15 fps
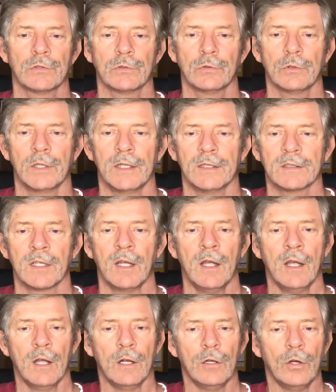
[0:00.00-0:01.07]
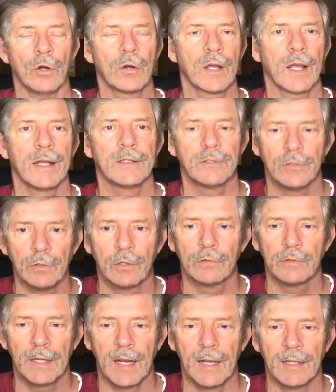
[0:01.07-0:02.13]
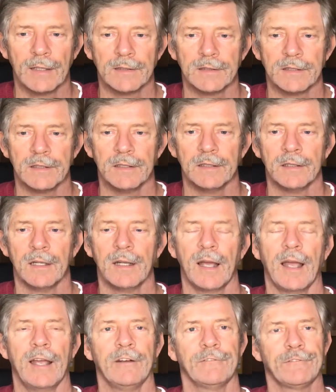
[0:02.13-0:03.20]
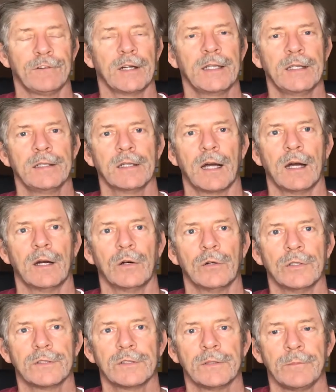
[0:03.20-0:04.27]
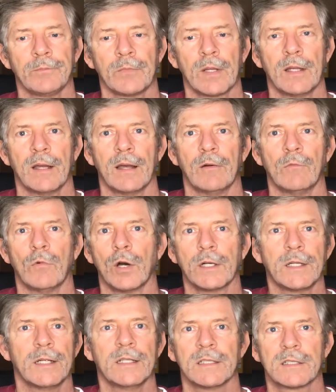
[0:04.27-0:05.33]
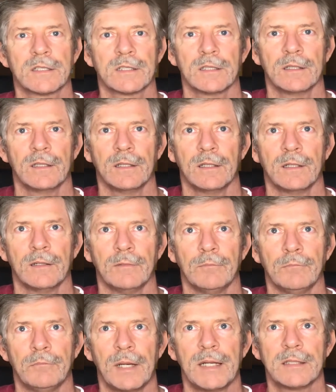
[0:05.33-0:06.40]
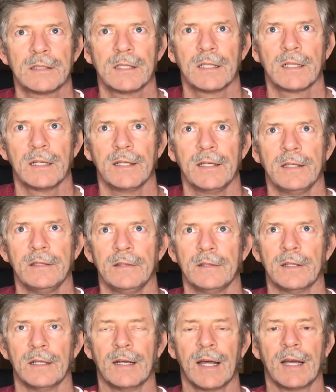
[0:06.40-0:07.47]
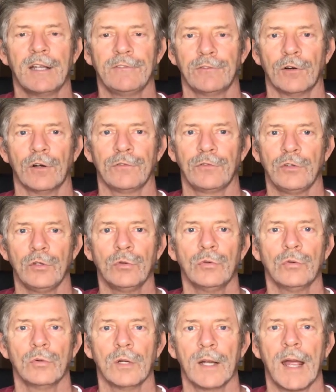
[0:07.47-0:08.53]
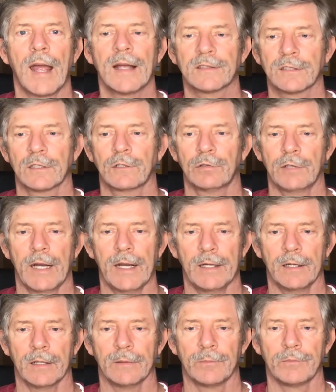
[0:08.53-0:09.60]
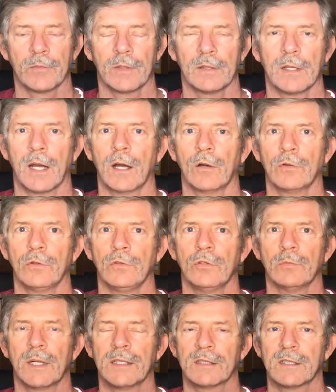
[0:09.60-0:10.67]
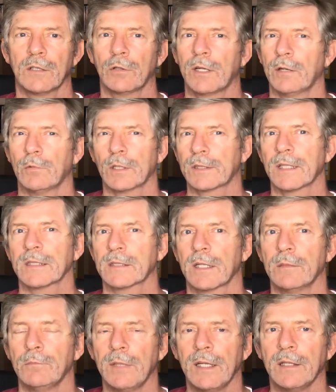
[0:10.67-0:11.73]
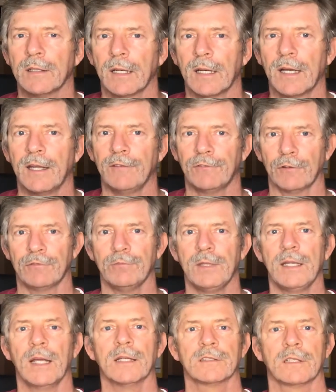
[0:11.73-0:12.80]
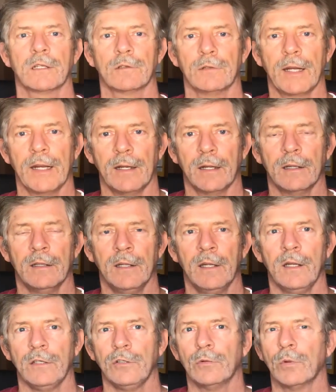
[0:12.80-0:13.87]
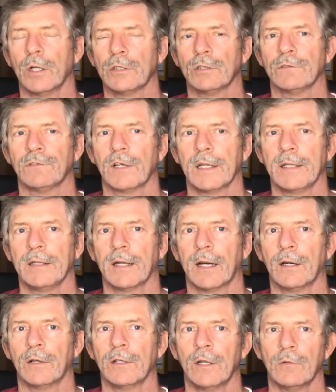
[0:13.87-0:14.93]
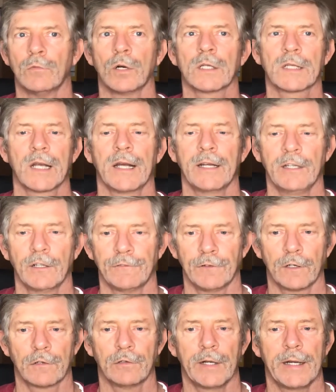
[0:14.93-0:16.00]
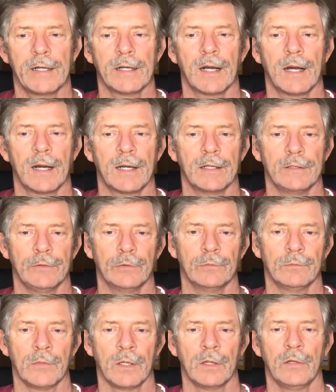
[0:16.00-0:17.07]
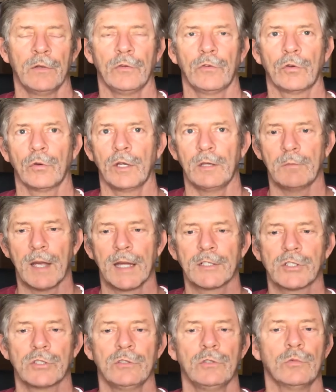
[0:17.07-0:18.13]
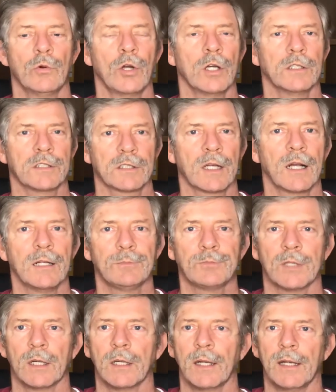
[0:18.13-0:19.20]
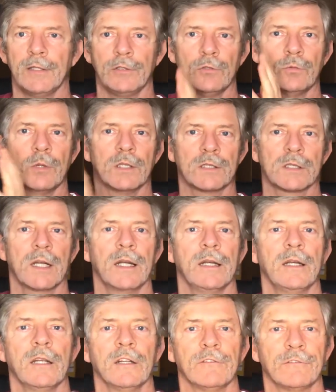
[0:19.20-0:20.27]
do is look at your reality and find out what is basically the life of you as a creator. Now, you might say, okay, what does that mean, the life of me as a creator? You want to find out what kind of a creator are you. So imagine you were a sculptor and you were standing in